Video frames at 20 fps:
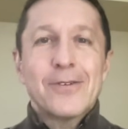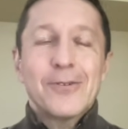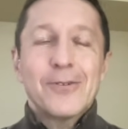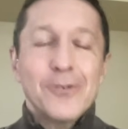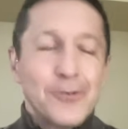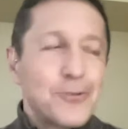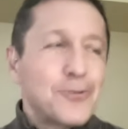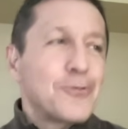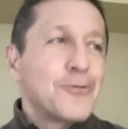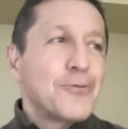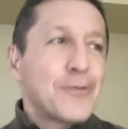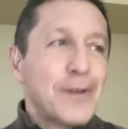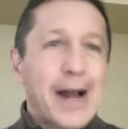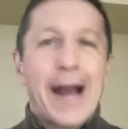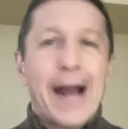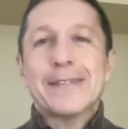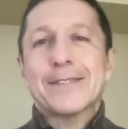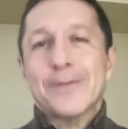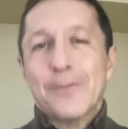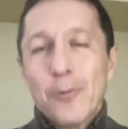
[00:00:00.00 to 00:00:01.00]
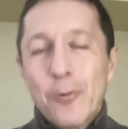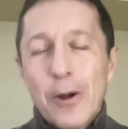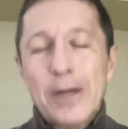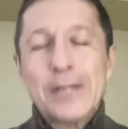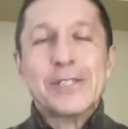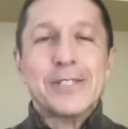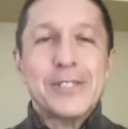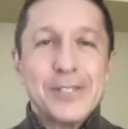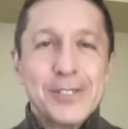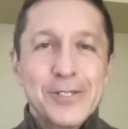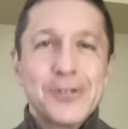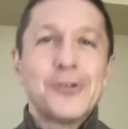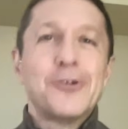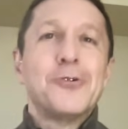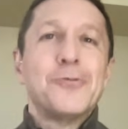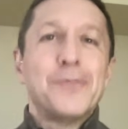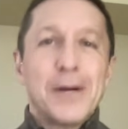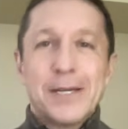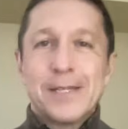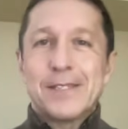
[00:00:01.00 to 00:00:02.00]
who had some questions
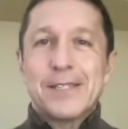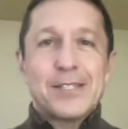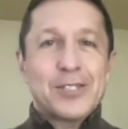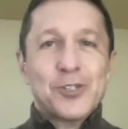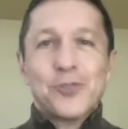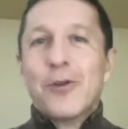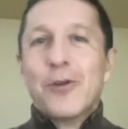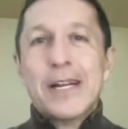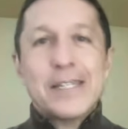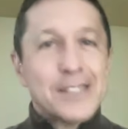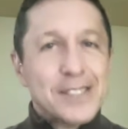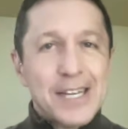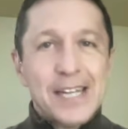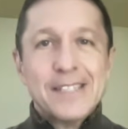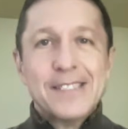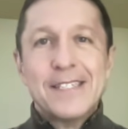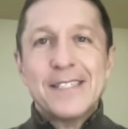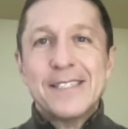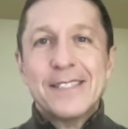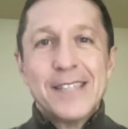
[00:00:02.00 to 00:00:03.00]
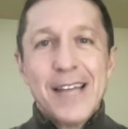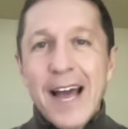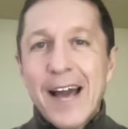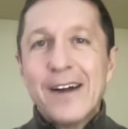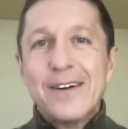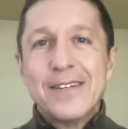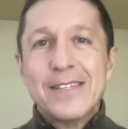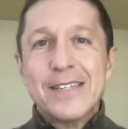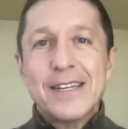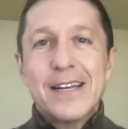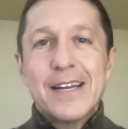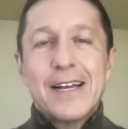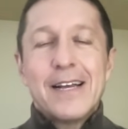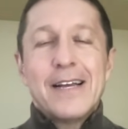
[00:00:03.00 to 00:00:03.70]
too, but is this transcendent talent?